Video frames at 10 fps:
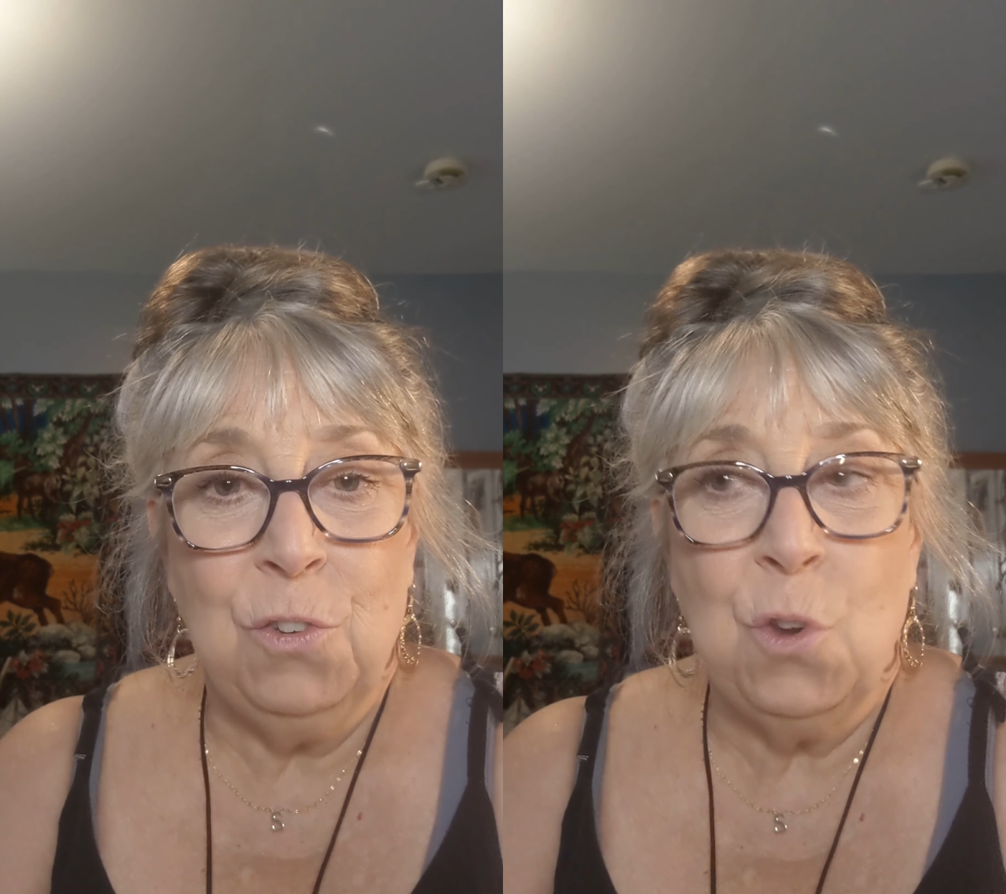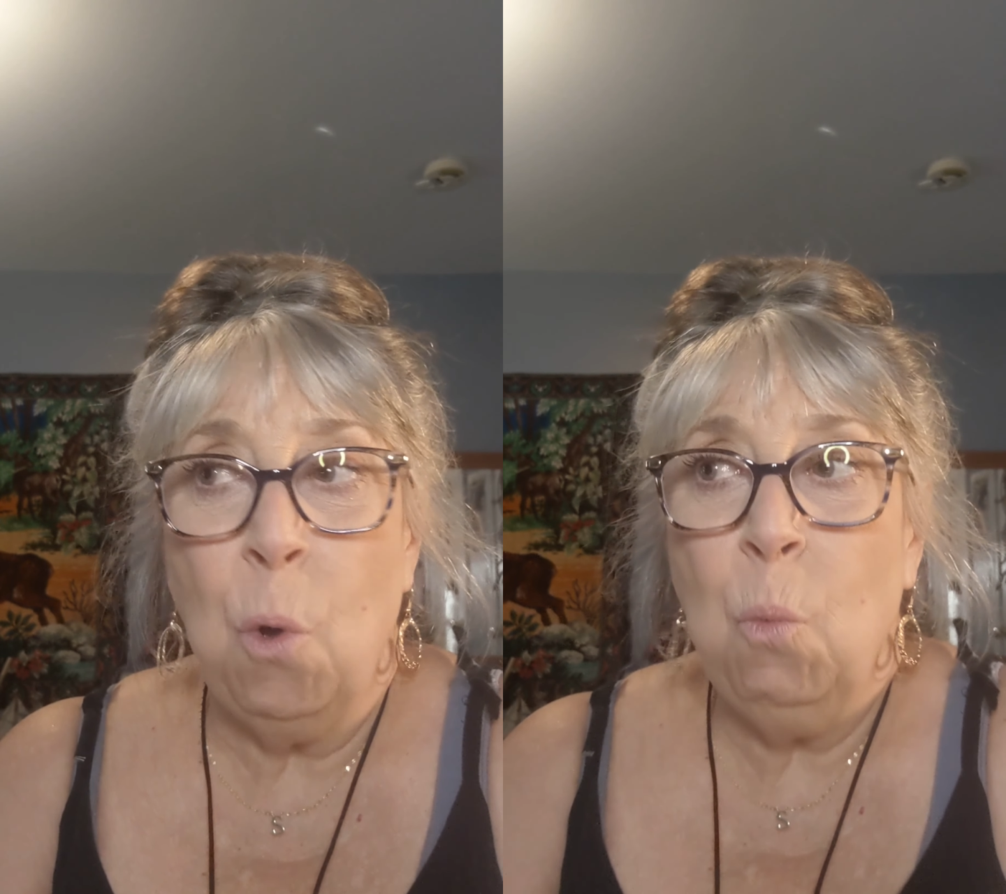
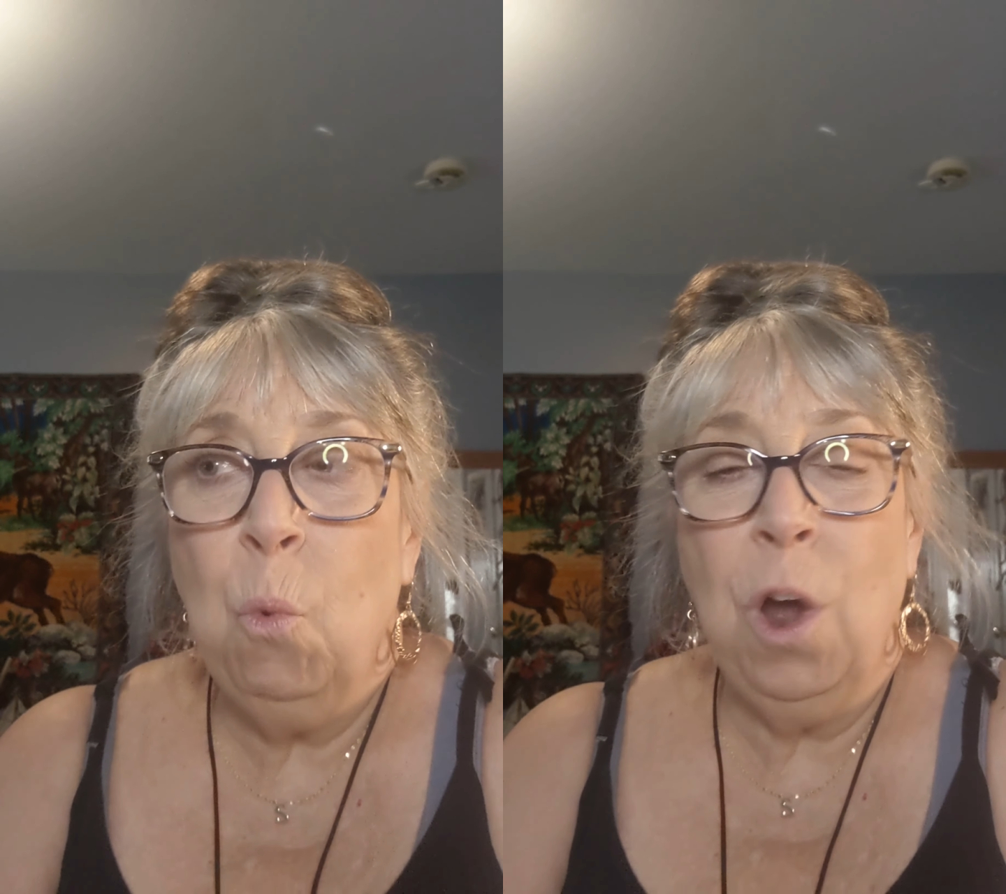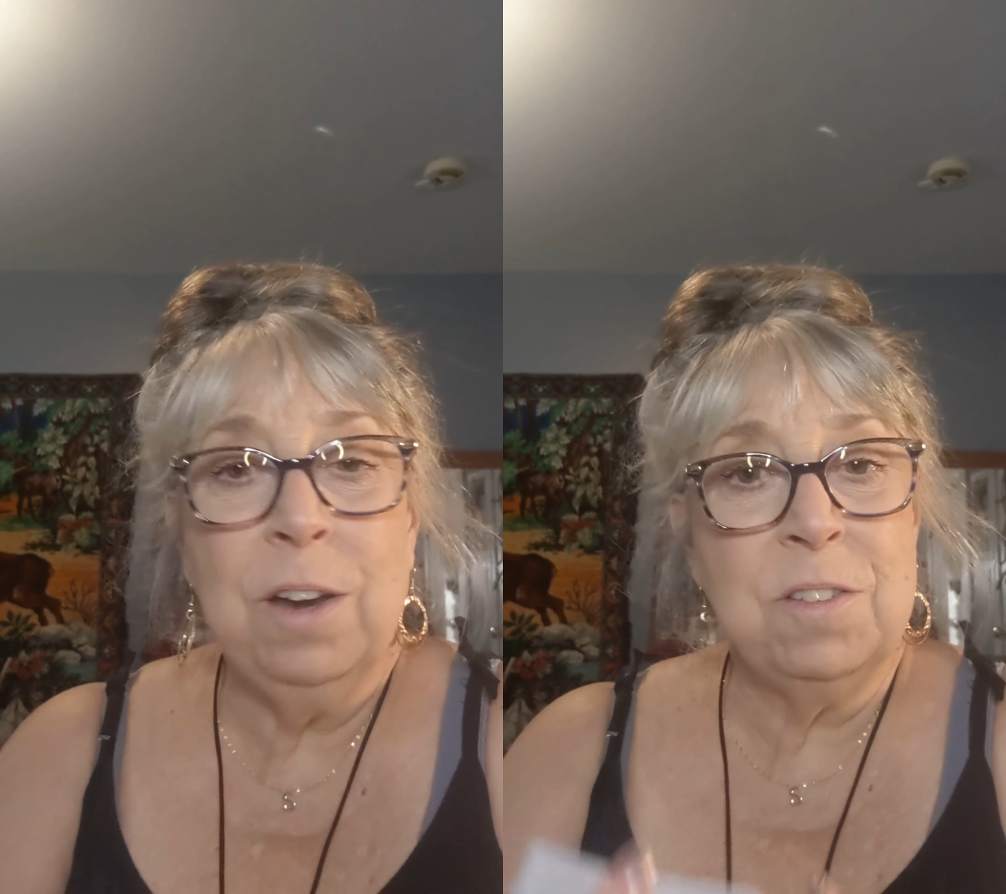don't
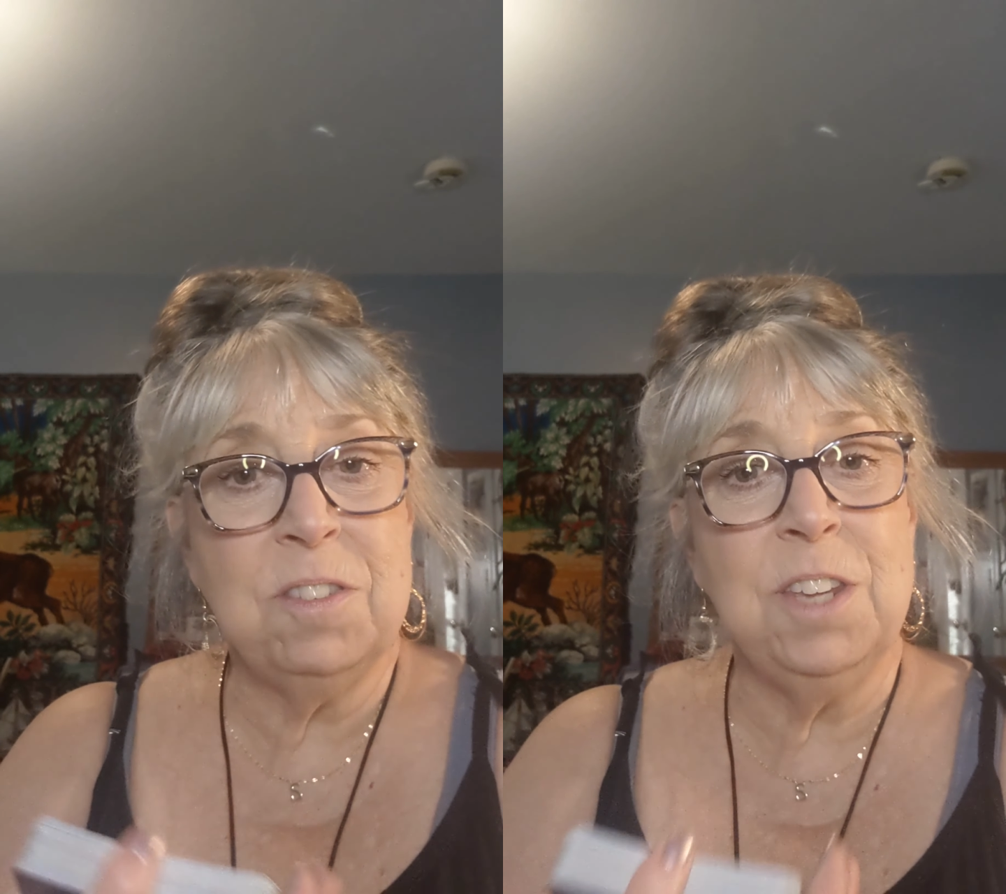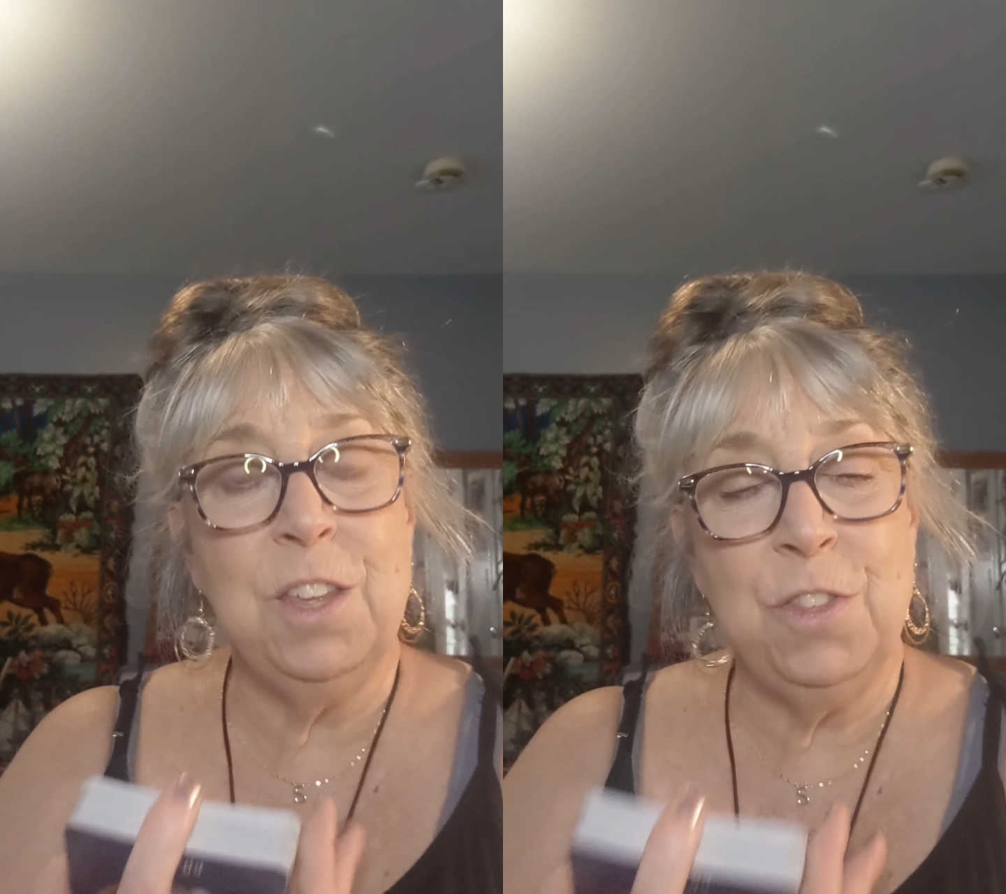want to
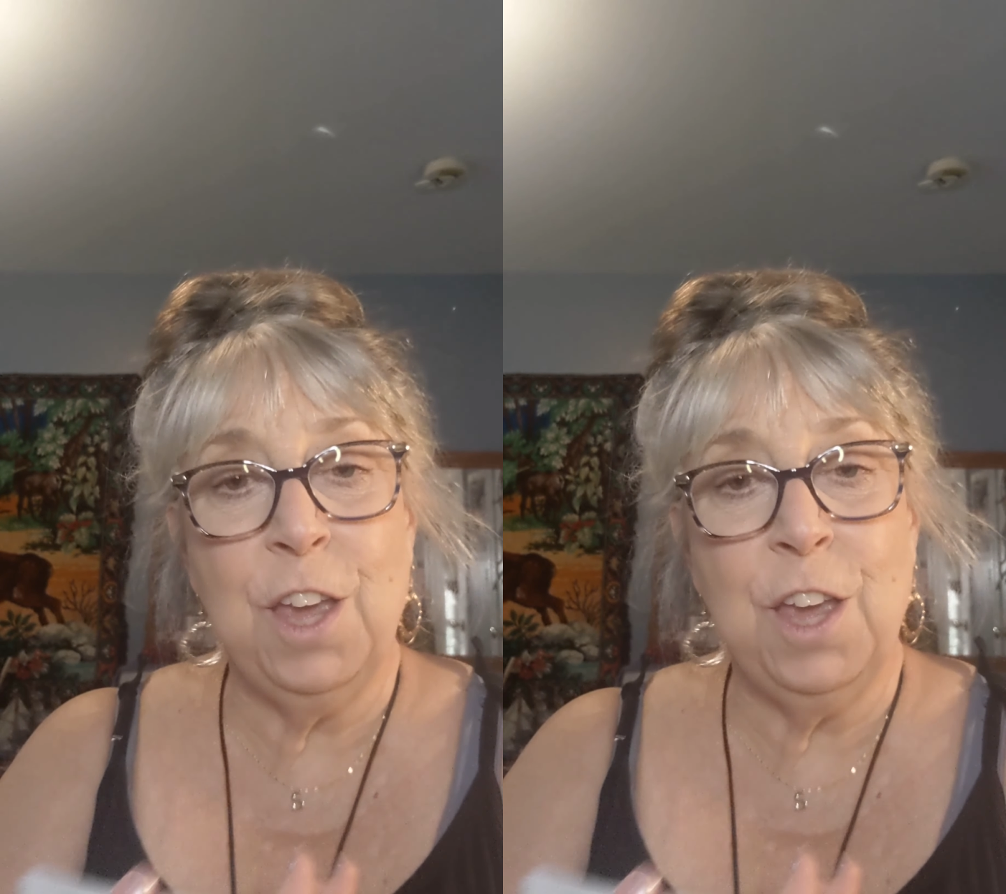see